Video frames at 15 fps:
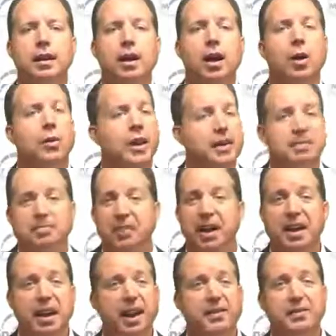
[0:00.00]
Okay. I
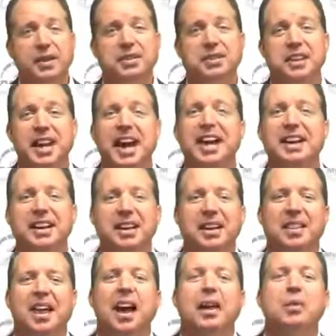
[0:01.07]
obviously edited
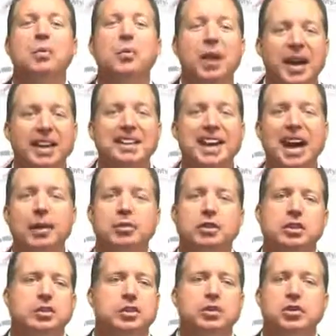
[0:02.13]
that way down
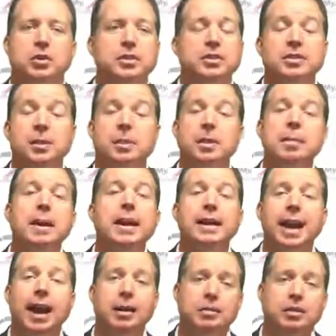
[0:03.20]
just to show you some of the main
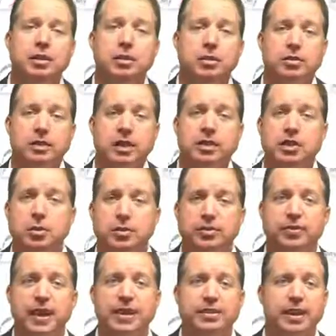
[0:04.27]
obstacles that she was
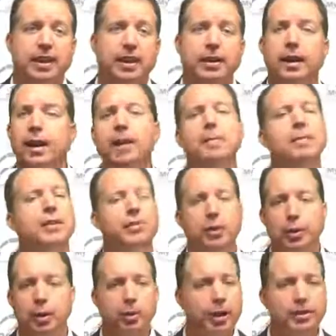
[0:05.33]
facing. And if you
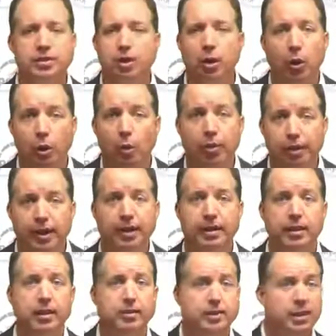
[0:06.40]
want to watch the whole thing,
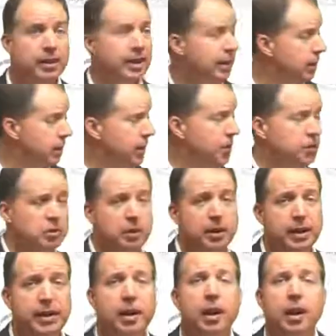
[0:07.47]
there's a link on the
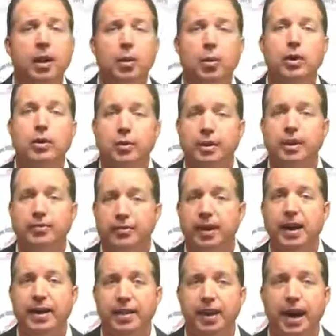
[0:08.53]
screen where you can
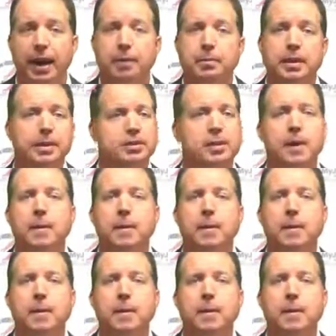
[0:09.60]
find that because